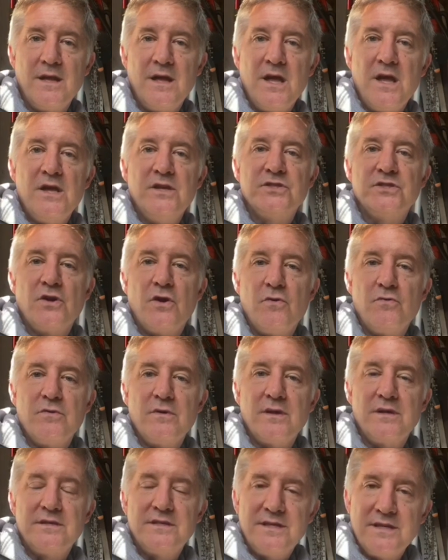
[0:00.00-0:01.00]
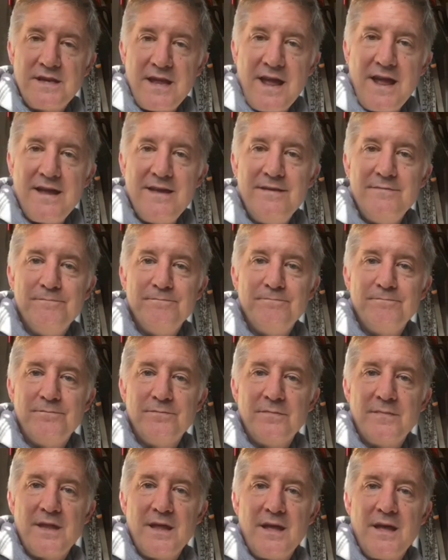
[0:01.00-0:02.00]
So today,
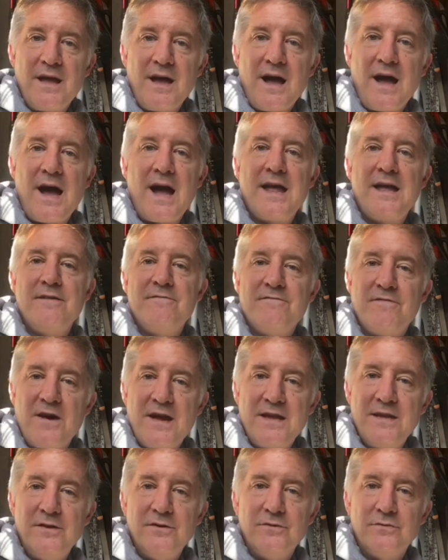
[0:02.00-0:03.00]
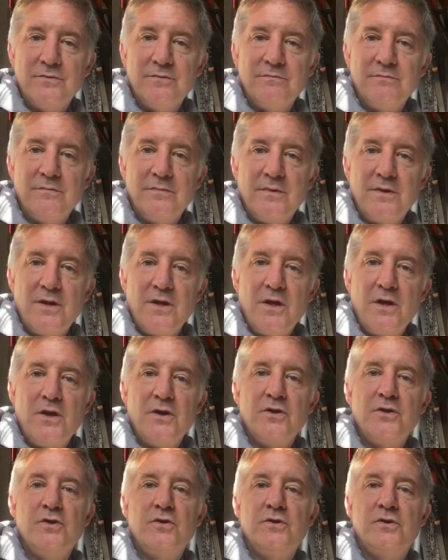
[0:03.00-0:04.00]
I invite you,
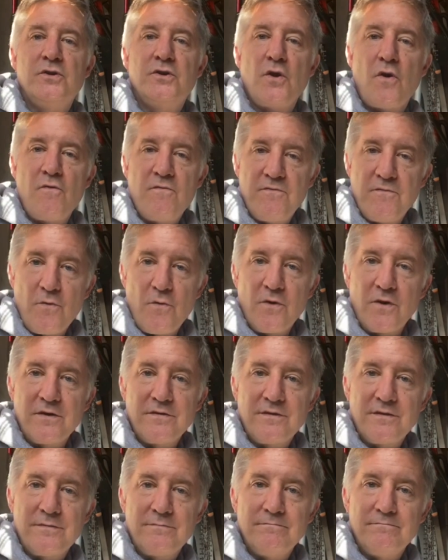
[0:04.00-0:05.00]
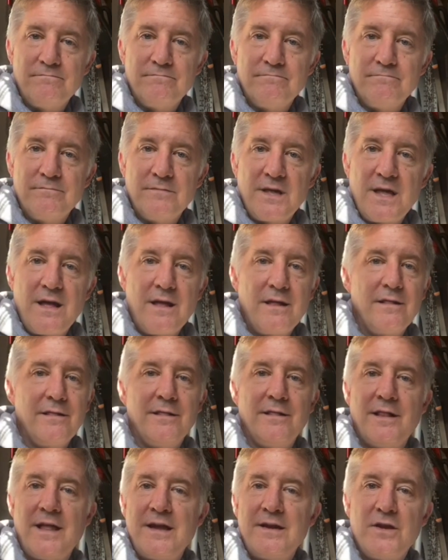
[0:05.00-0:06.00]
go forth,
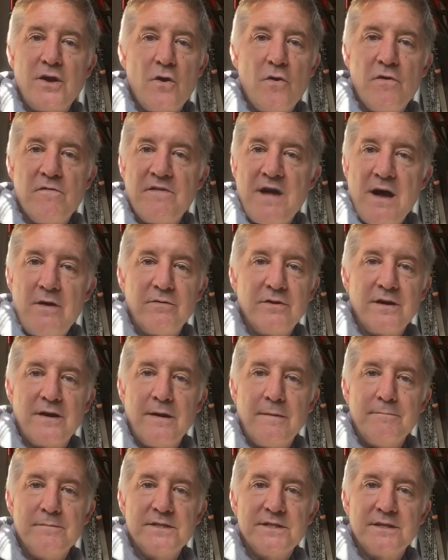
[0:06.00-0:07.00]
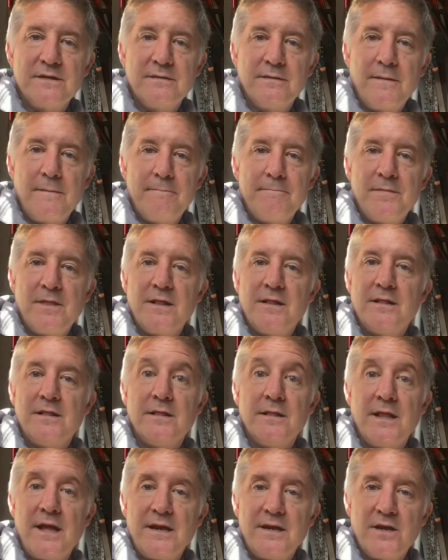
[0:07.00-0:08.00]
let go of outcomes,
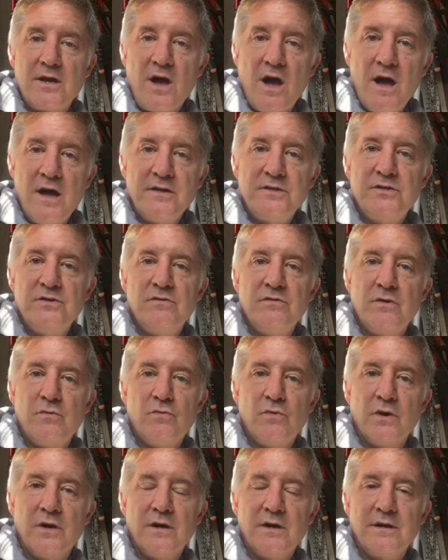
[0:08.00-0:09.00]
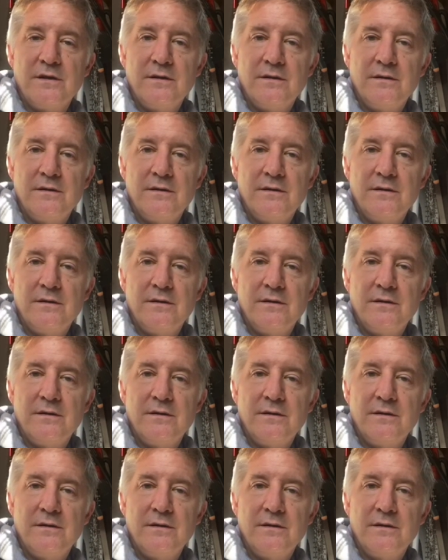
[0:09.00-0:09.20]
let God do the work,